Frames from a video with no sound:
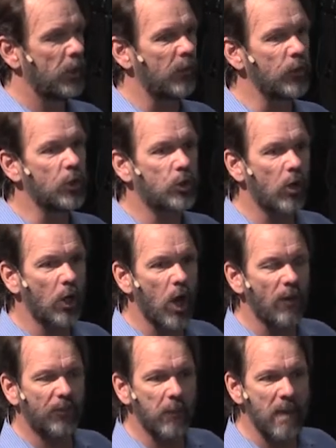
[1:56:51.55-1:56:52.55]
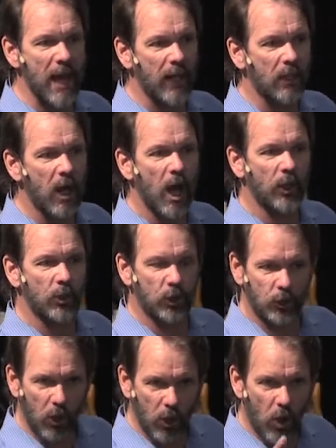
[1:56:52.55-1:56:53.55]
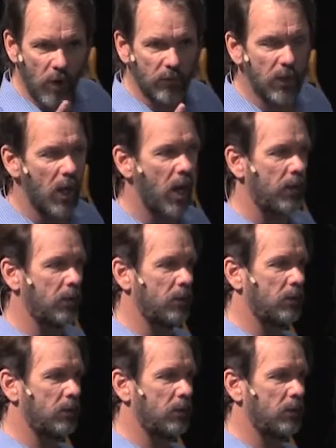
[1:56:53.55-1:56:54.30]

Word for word: If you shrug off the man of God, you shrug off God.